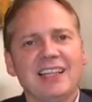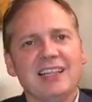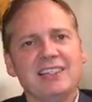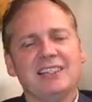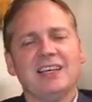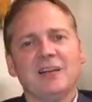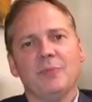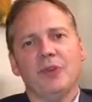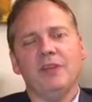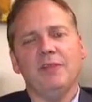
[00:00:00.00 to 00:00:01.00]
Let's
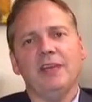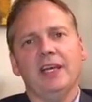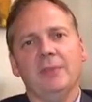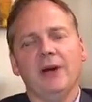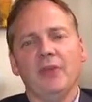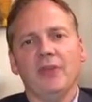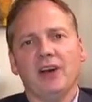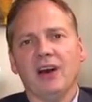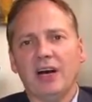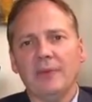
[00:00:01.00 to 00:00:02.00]
talk briefly about the
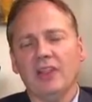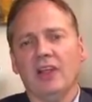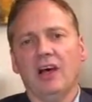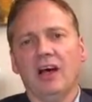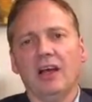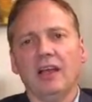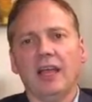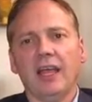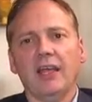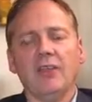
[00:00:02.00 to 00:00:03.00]
common law
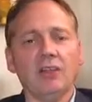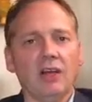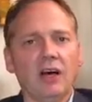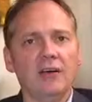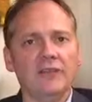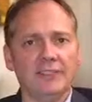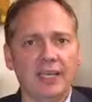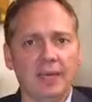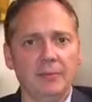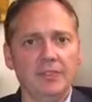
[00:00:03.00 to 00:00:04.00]
and the law of
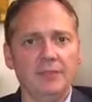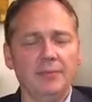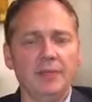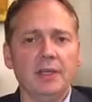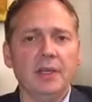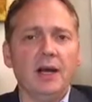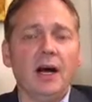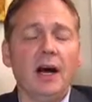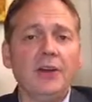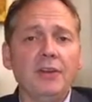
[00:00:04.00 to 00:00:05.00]
attempt.
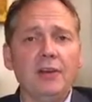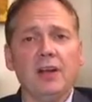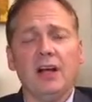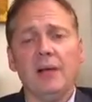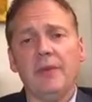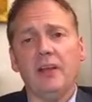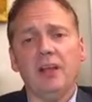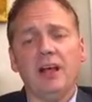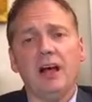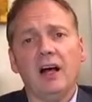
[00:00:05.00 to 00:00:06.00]
Under the common
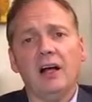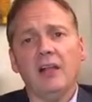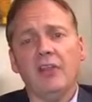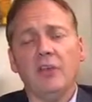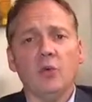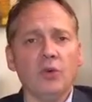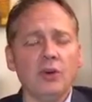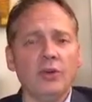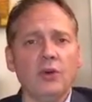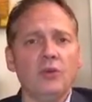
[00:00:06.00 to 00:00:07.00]
law, there
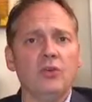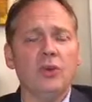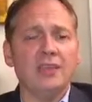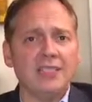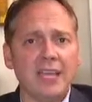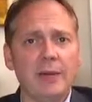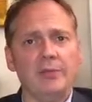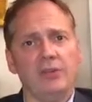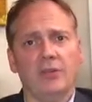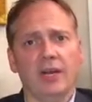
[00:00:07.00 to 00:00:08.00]
were no
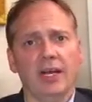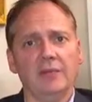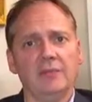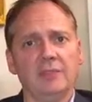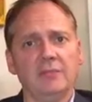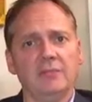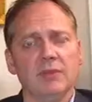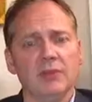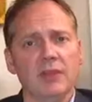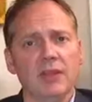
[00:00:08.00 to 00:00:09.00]
attempt crimes.
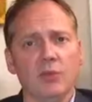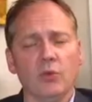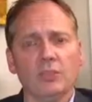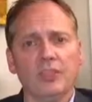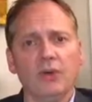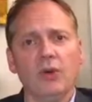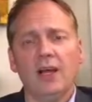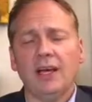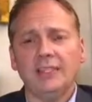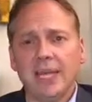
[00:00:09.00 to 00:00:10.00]
Okay, there was no
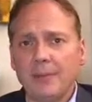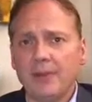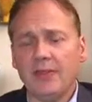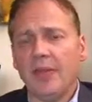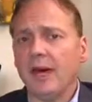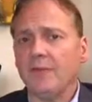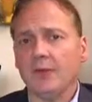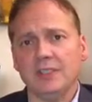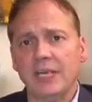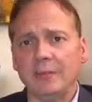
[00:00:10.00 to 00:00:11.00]
attempted theft
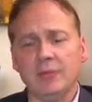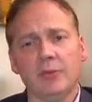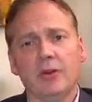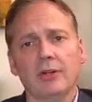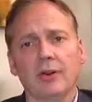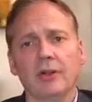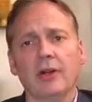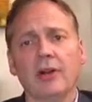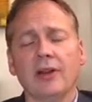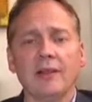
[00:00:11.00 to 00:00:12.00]
or attempted burglary
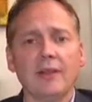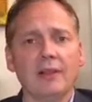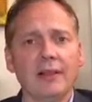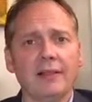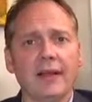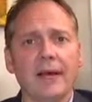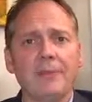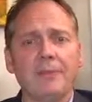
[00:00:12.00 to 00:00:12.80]
or anything like that.